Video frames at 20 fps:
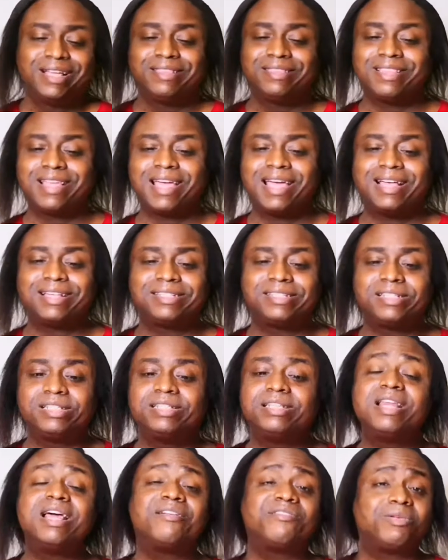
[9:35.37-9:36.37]
that has
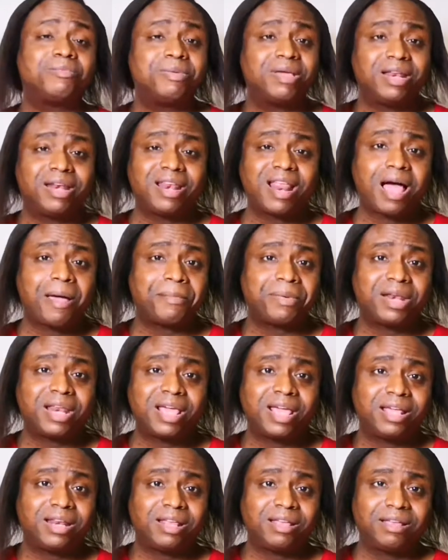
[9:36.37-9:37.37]
never been
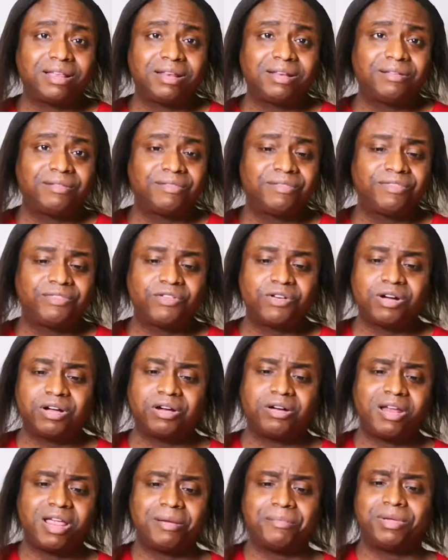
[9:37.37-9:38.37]
nominated for a
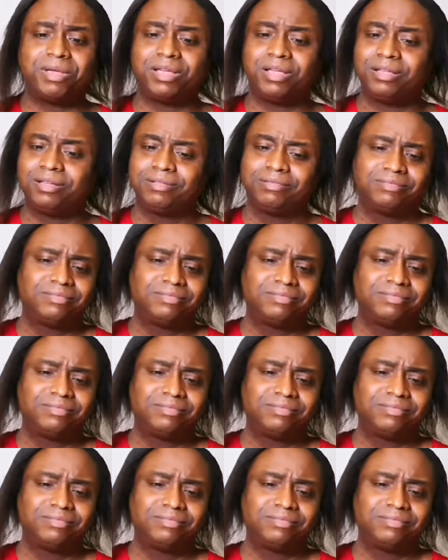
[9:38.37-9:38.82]
Grammy.